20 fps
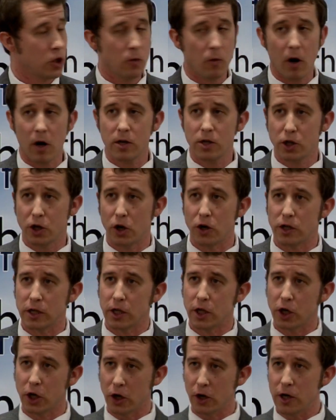to our
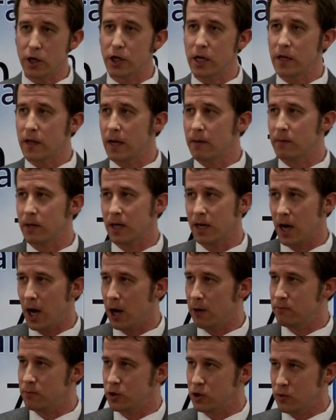church, encouraging them to
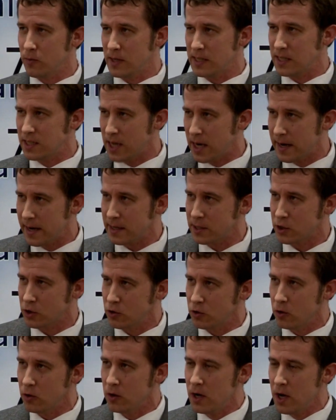come to a Sunday
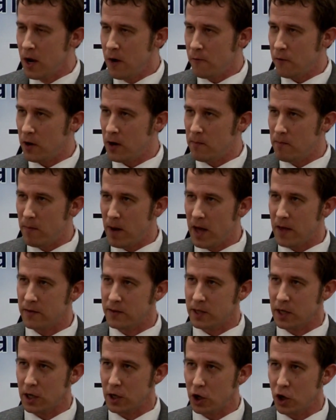school for a
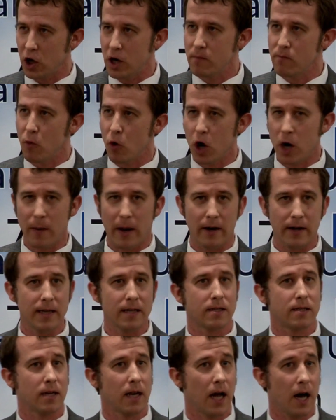month to learn more
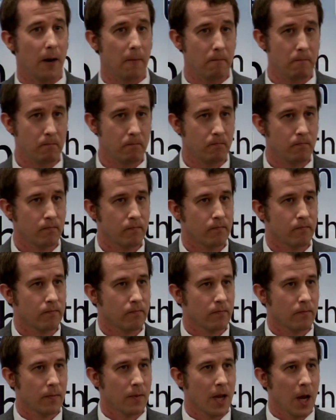about Islam.
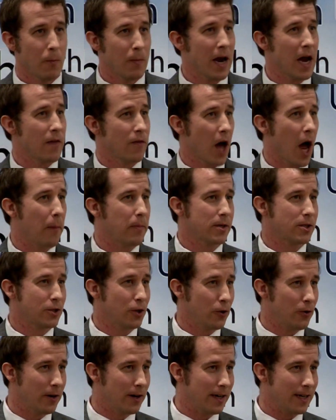And we had the
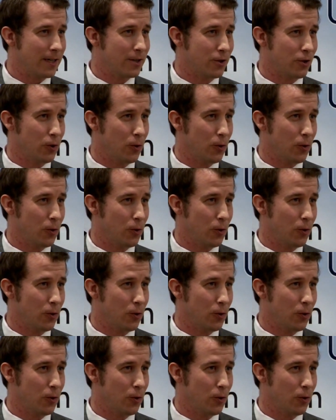opportunity